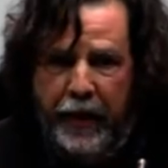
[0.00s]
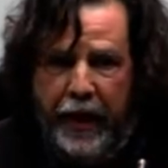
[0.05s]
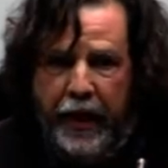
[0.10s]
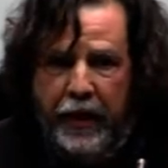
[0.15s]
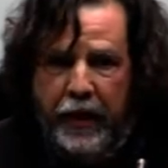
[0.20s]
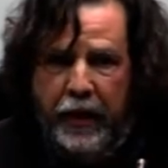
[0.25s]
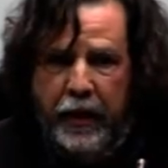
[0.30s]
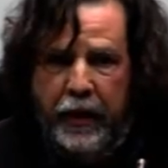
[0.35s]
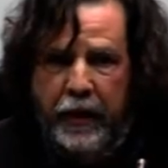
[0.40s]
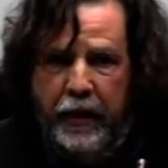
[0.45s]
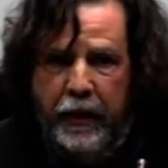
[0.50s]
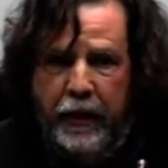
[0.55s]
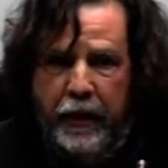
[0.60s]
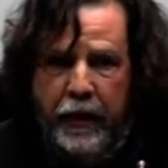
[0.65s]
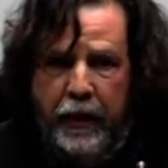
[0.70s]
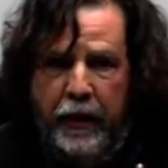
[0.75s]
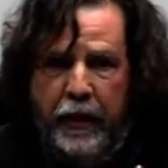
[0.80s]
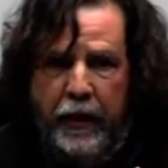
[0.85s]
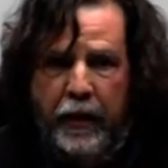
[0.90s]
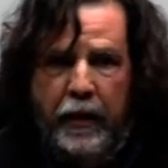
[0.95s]
Okay?
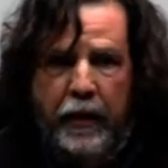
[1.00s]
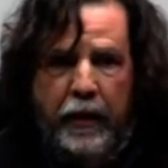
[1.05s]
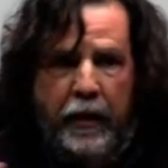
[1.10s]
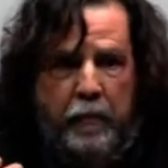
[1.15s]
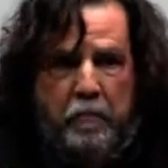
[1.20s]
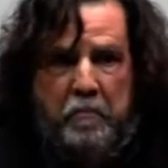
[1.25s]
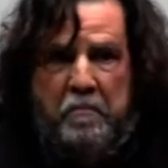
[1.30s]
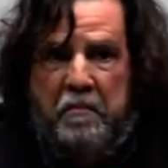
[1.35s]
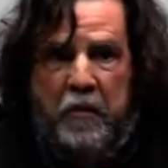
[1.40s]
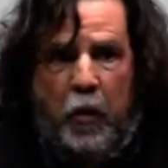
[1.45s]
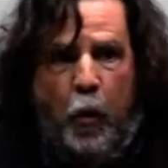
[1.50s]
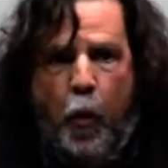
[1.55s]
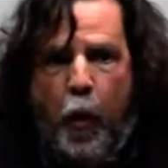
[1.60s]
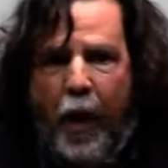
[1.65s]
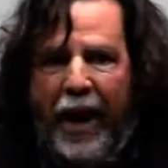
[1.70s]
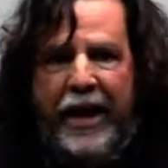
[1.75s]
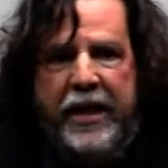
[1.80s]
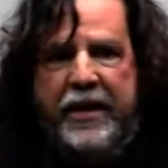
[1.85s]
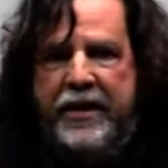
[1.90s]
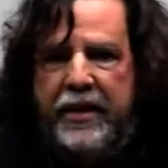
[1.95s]

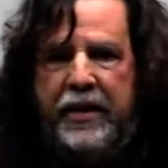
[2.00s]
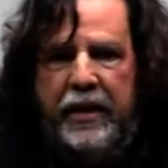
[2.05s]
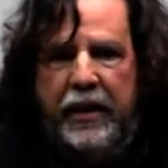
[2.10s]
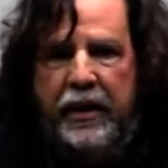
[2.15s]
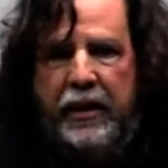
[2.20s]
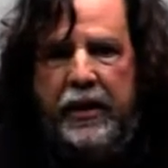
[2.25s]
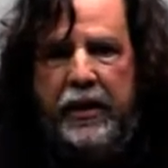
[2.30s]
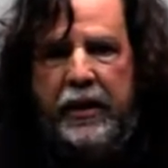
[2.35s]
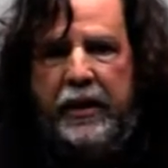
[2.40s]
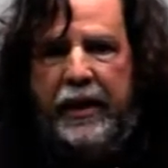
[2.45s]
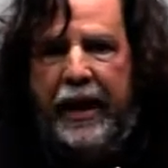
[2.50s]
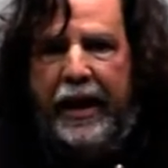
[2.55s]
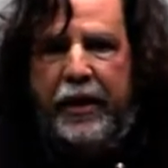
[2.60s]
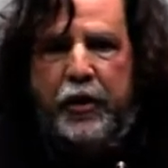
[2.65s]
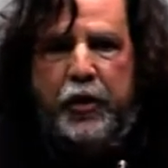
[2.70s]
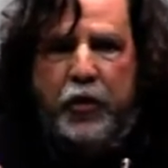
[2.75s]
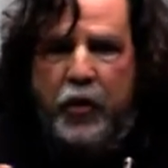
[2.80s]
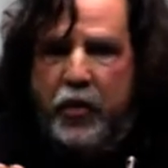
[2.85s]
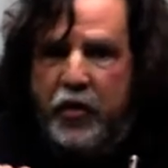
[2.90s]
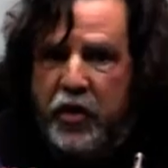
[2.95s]
Why is it
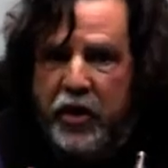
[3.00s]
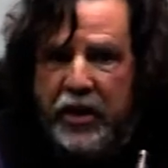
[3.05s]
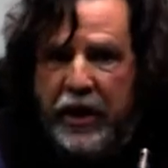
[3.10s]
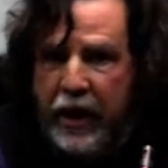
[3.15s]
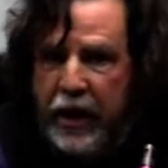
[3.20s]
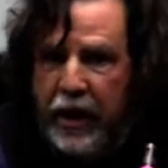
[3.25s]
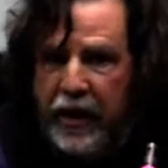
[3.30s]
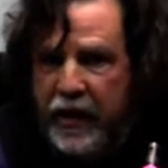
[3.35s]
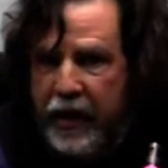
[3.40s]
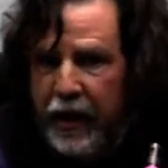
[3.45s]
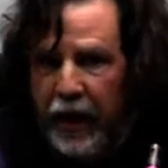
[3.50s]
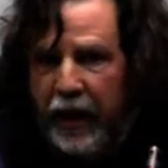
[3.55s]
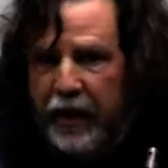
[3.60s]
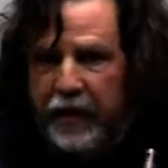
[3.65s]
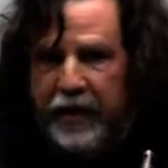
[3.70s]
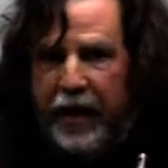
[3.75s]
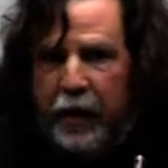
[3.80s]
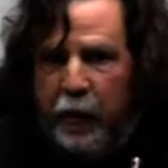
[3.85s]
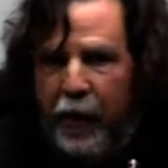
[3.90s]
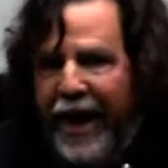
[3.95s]
that you don't see anything
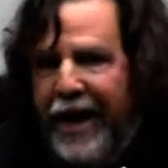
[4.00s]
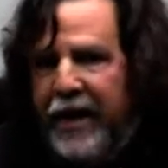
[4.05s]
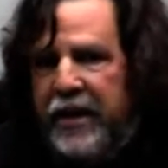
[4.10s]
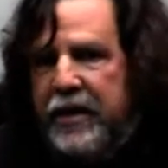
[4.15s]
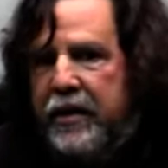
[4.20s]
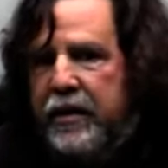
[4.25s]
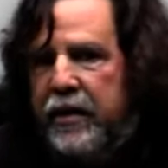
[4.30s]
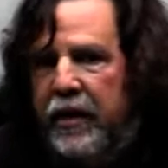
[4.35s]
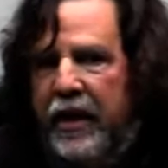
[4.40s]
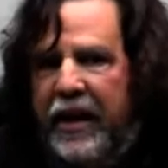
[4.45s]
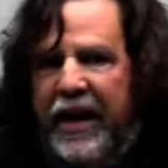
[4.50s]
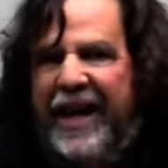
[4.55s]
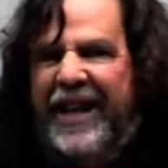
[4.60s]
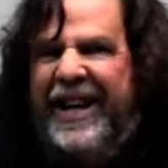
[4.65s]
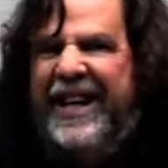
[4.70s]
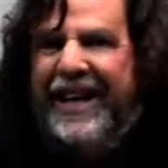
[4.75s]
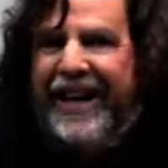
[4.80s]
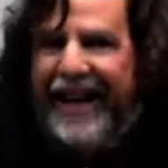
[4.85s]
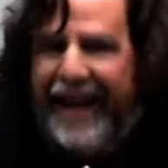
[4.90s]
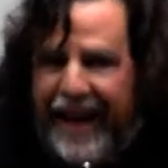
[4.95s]
else? The rest, in
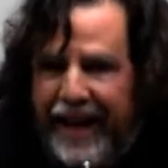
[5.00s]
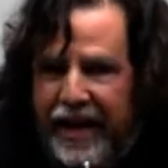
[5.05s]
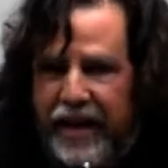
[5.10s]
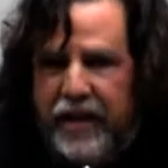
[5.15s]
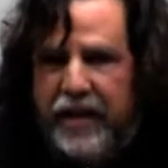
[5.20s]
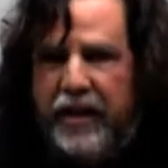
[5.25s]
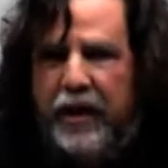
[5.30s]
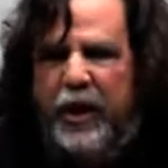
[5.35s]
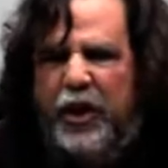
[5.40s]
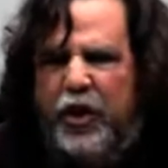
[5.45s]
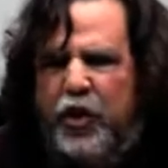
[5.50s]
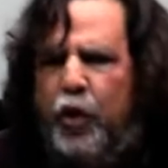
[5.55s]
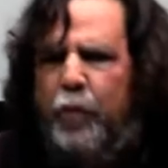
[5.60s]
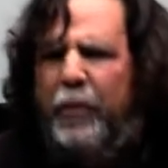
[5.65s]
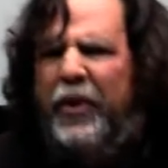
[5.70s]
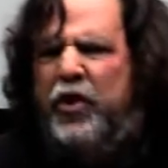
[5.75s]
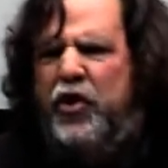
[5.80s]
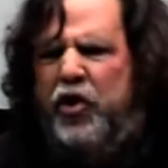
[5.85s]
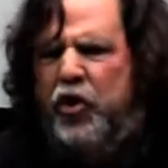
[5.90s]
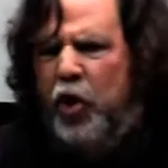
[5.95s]
any case, is
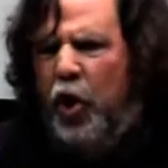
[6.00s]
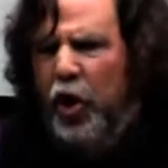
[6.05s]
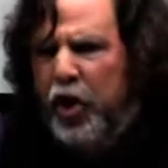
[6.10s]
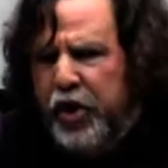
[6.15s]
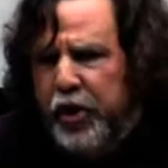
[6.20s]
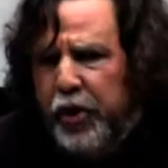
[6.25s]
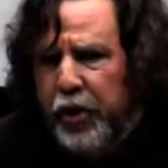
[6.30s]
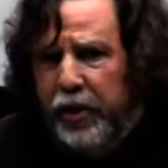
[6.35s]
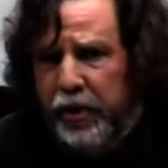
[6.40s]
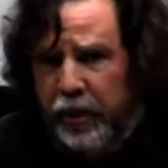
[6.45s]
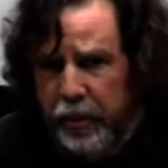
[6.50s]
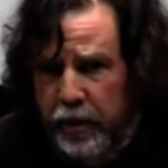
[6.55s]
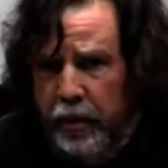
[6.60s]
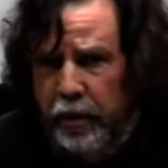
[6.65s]
superstructure.